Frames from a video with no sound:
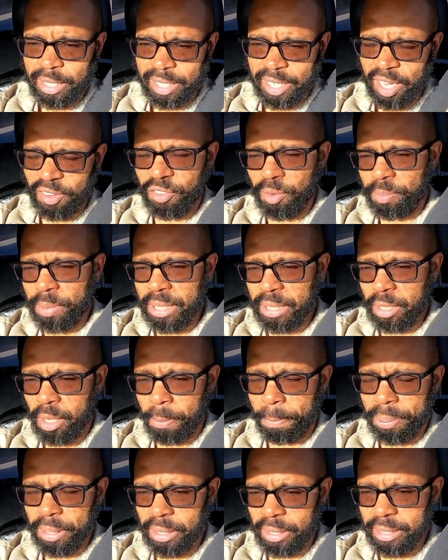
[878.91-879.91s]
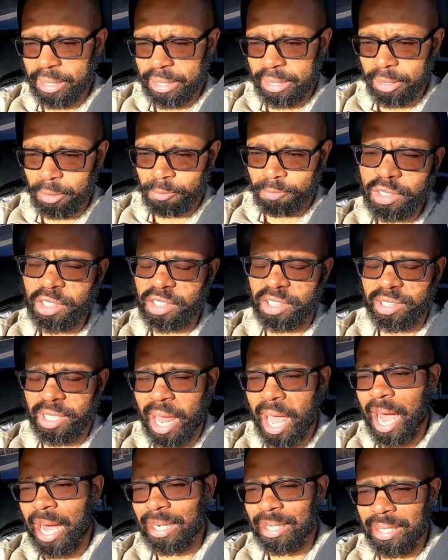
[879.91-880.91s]
giving me the ability to
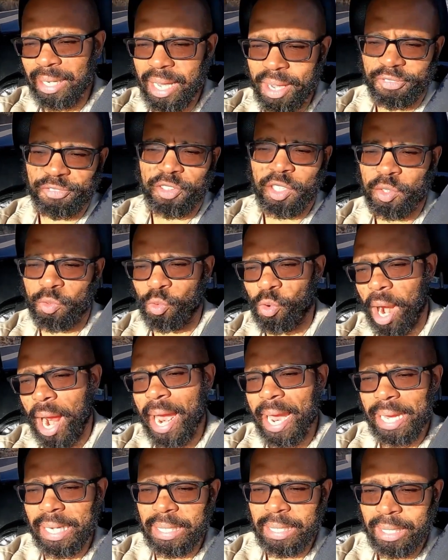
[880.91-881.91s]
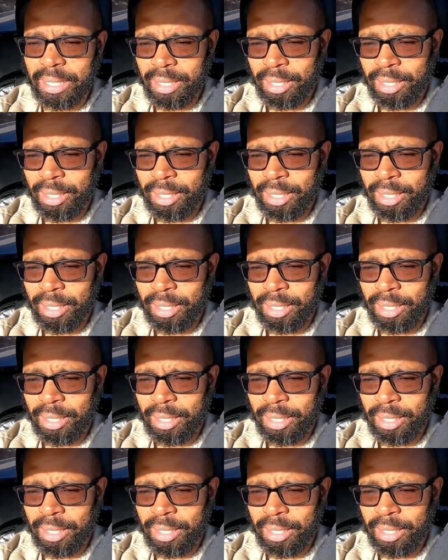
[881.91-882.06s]
slide left and right